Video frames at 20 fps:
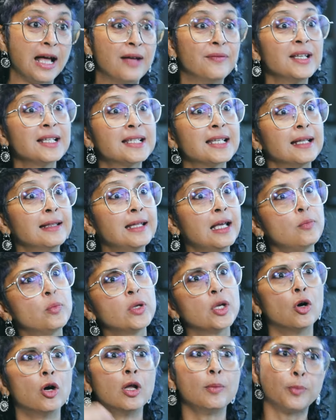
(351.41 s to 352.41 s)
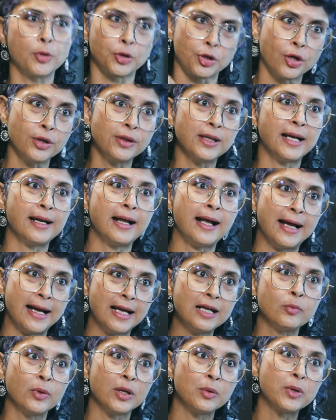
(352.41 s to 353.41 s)
Having said that, we all put on that
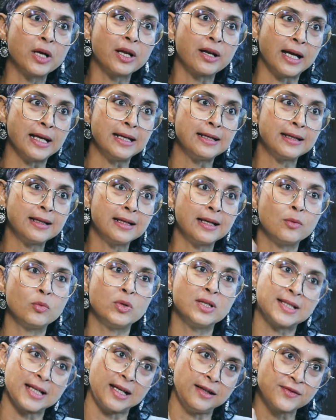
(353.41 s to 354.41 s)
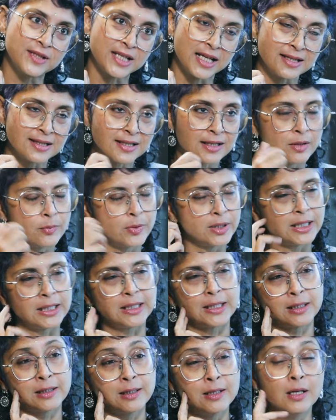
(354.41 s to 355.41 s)
hat when we are writing and we self-censor and we're
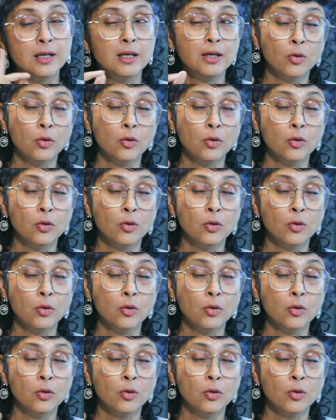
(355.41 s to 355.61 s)
thinking,